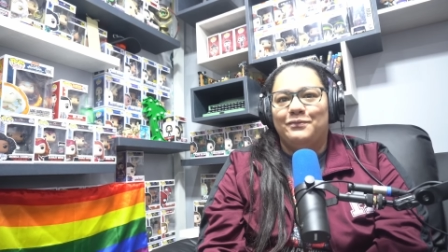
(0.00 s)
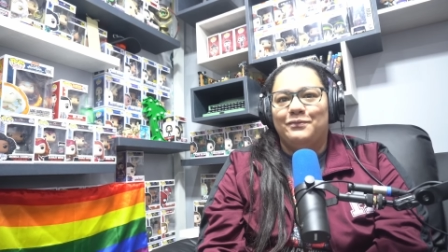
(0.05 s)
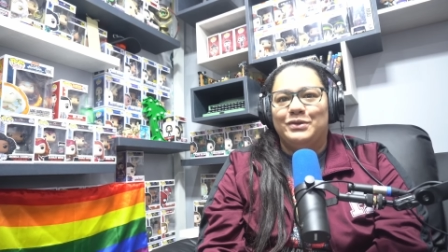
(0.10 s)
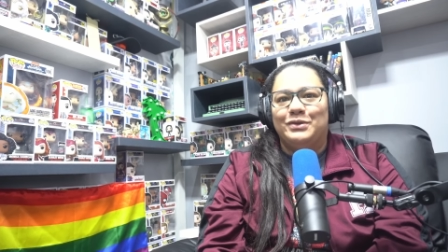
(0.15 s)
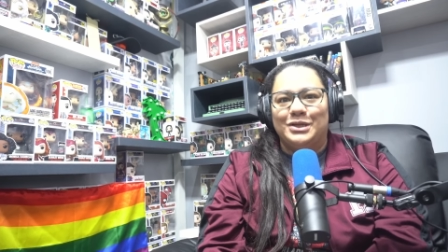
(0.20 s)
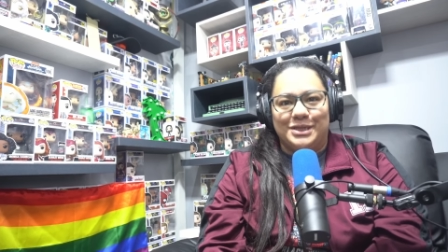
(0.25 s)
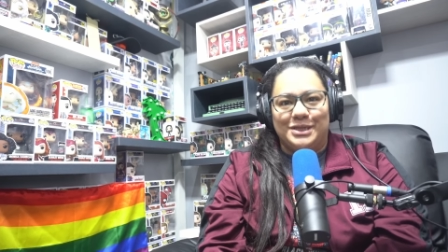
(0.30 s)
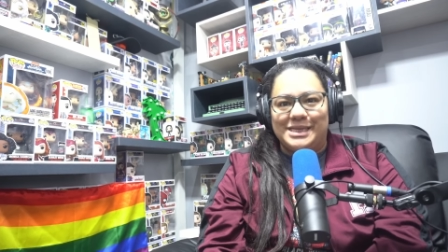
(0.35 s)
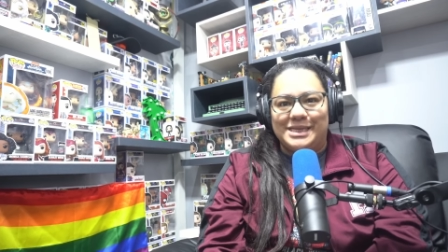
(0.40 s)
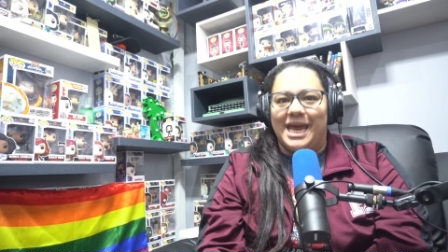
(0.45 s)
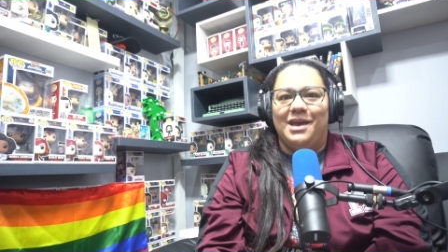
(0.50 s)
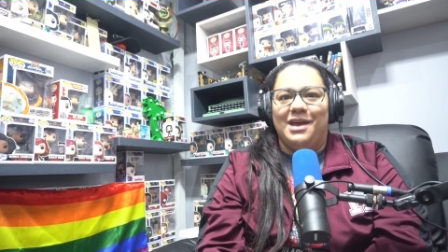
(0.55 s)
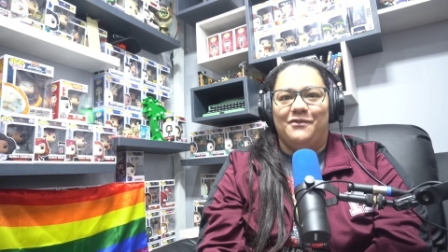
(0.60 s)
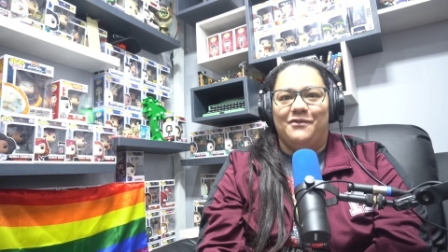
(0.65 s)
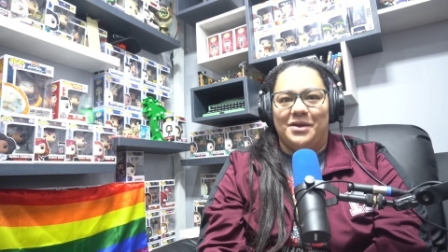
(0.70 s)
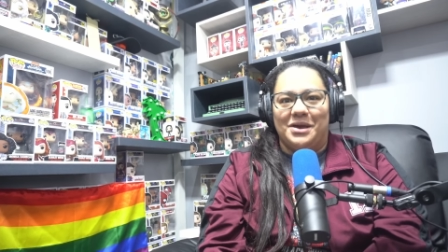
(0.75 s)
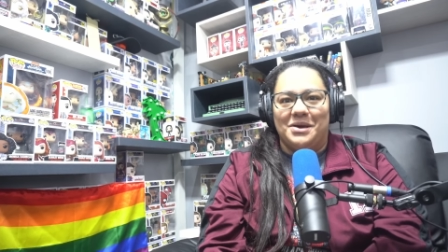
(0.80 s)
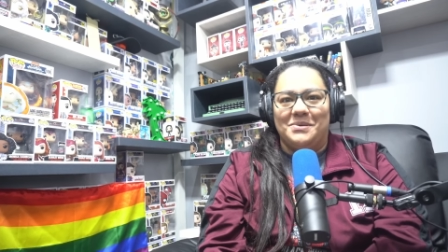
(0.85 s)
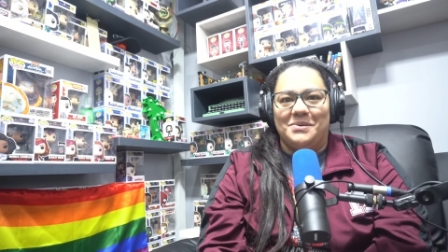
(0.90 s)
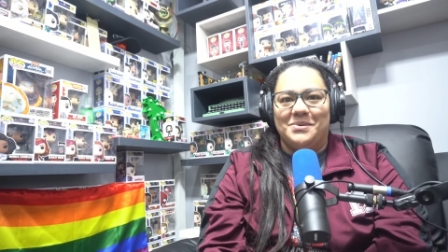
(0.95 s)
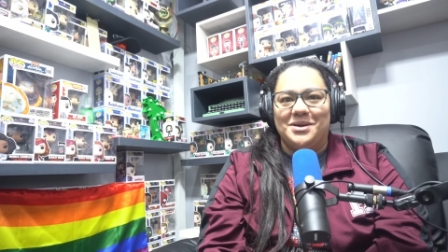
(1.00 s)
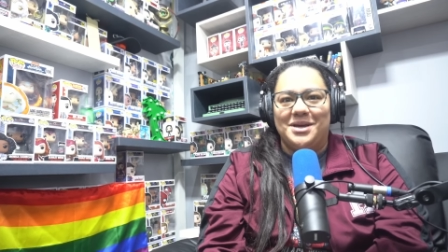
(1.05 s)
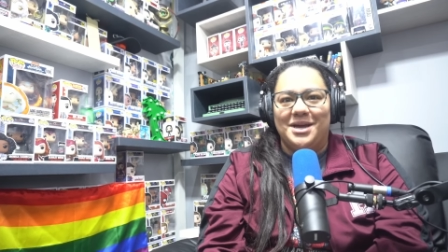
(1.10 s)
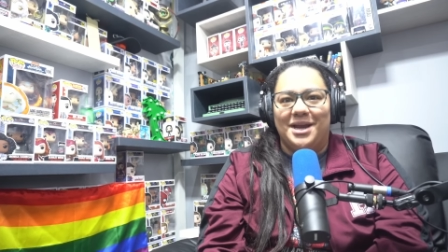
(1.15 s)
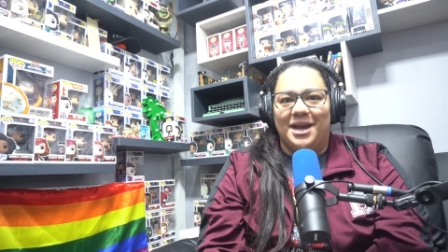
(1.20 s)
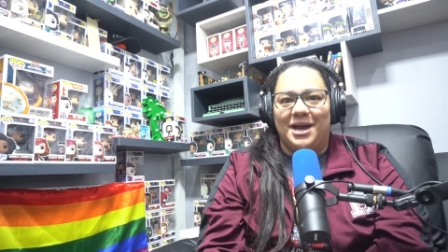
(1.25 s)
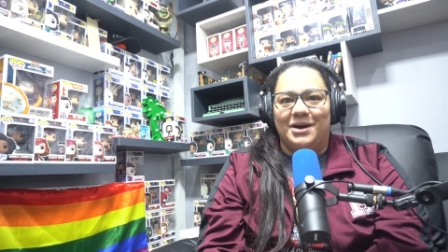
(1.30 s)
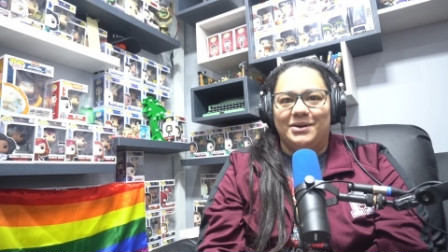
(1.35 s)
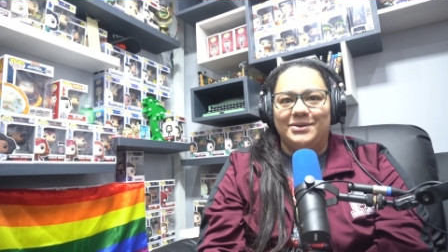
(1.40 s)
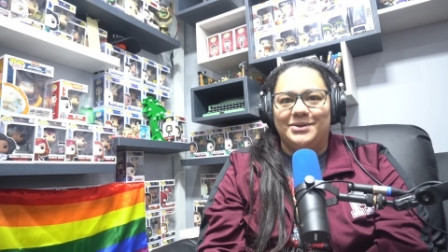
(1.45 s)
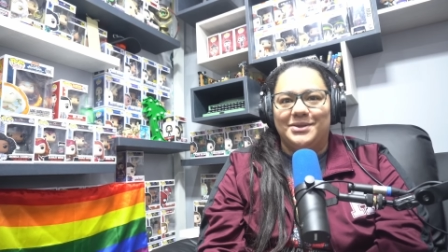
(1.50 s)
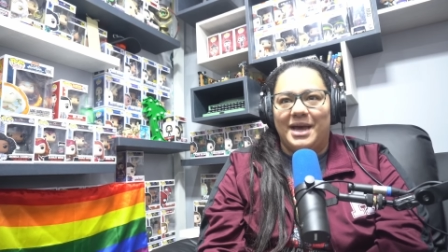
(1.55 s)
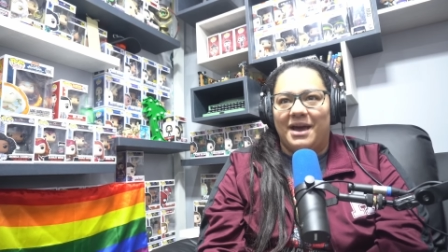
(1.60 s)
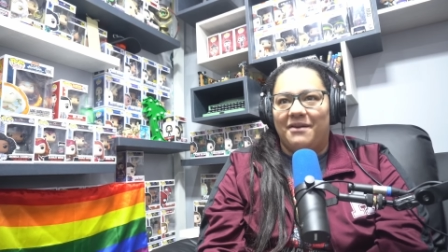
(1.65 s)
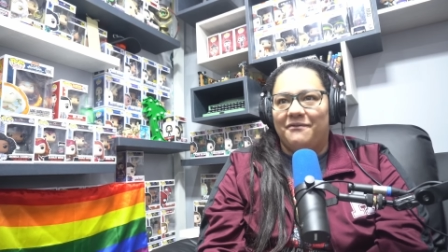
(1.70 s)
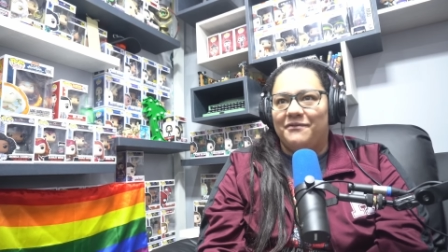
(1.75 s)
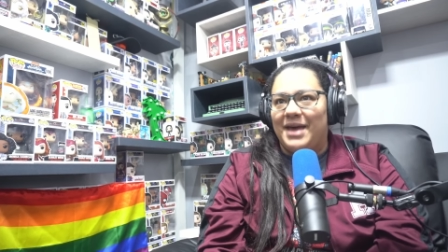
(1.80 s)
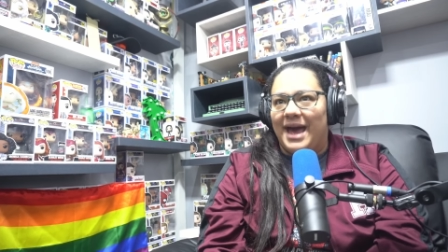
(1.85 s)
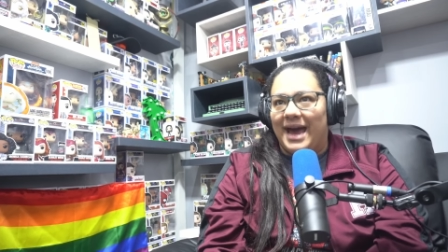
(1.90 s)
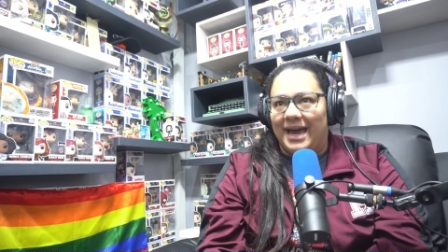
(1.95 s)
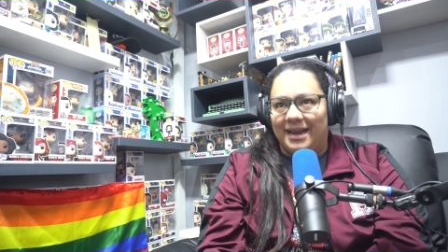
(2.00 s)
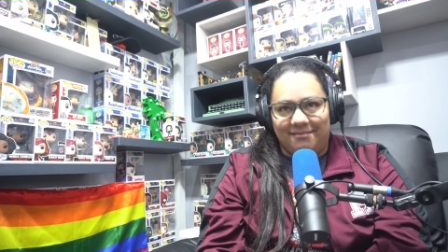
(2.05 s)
to save you. You know, to have that